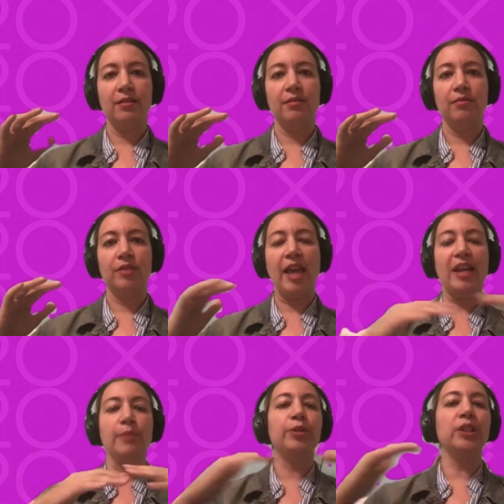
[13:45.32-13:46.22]

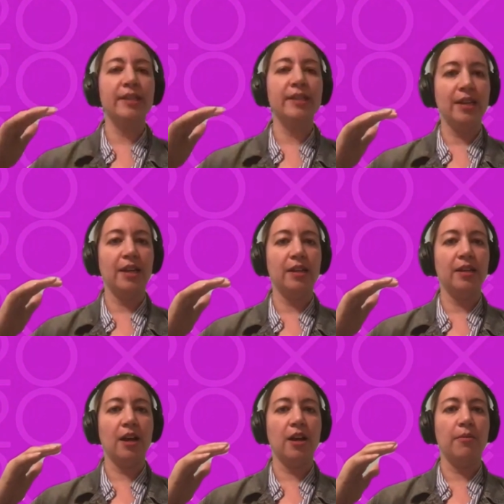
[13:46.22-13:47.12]
implicit
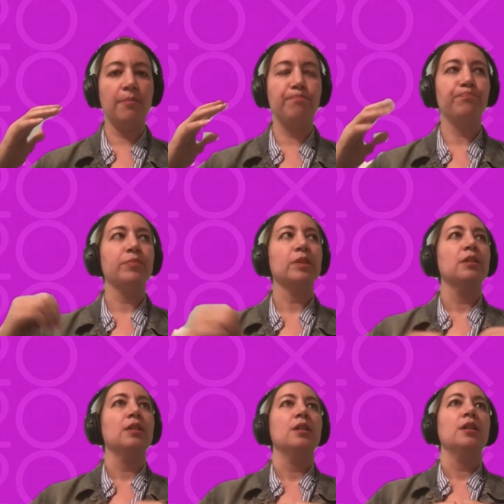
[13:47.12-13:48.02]

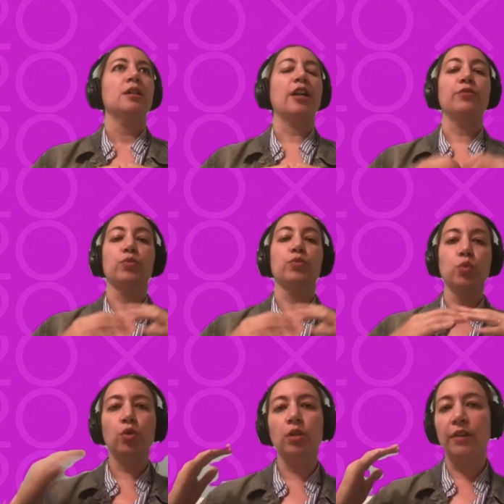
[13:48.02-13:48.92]
kind of
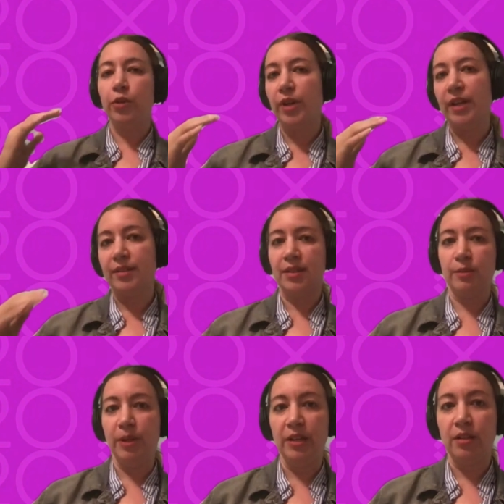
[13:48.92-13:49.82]
rule of who gets to
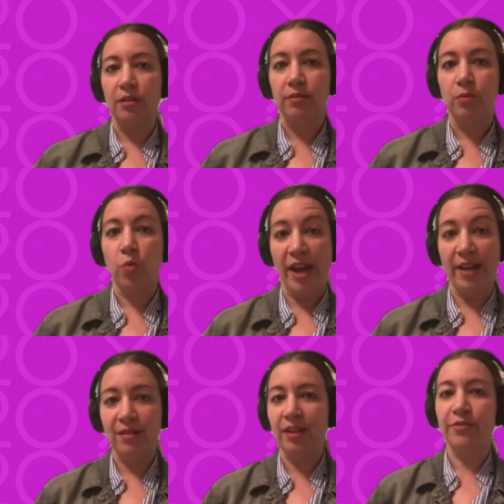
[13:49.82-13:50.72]
speak
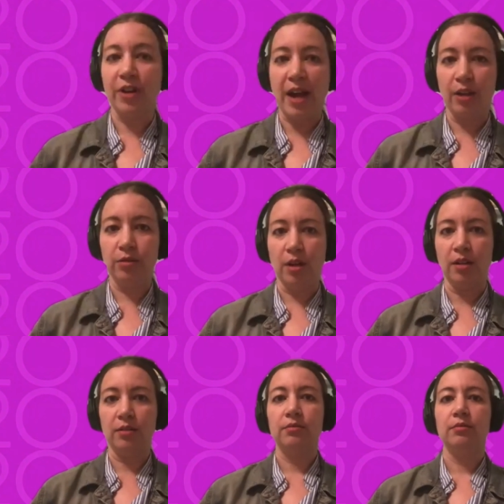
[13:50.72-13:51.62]
when and for how
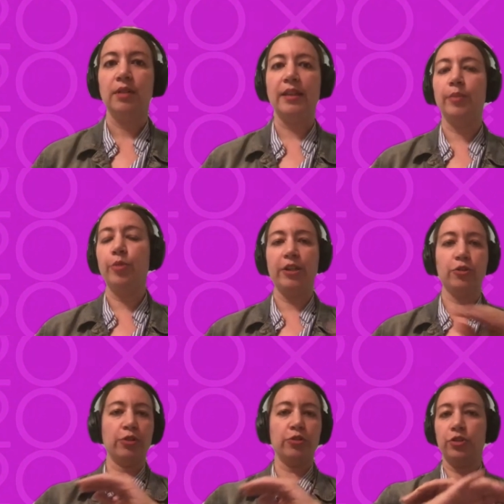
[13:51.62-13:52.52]
long. And liberating
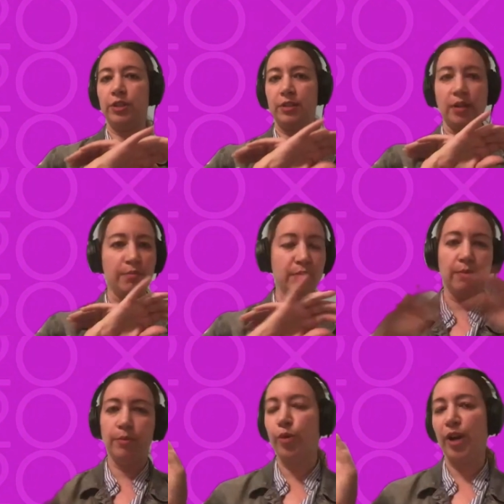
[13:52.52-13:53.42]
structure just
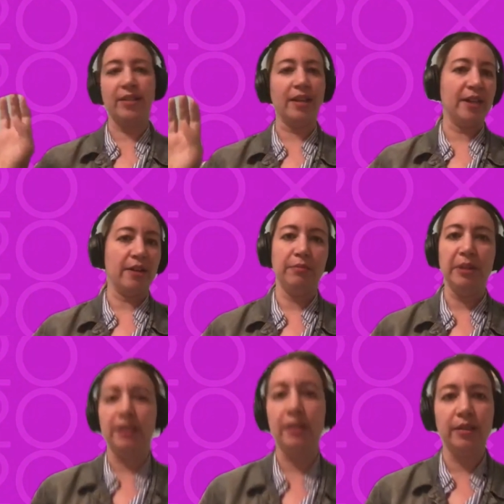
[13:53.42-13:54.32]
breaks that down
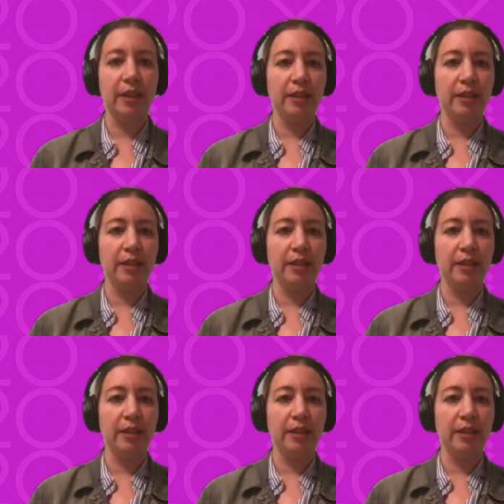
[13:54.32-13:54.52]
immediately.